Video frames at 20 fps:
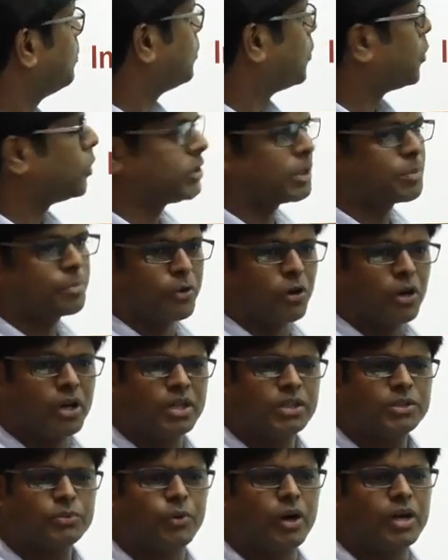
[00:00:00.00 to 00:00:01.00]
project
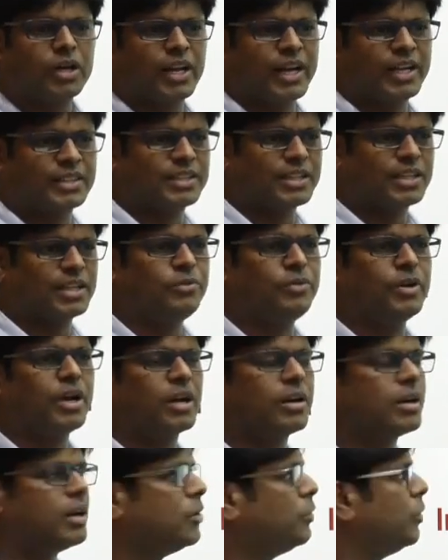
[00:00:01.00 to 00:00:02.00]
progress, what exactly we
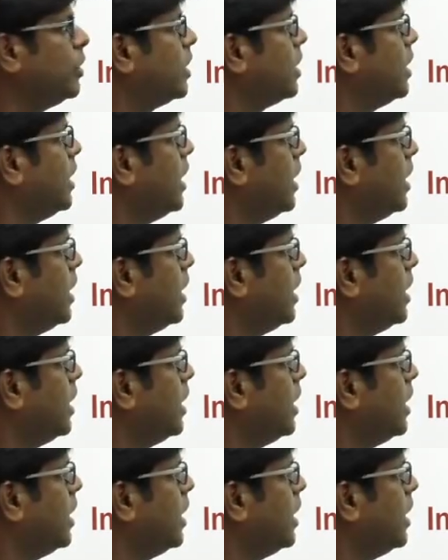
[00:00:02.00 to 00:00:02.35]
are doing.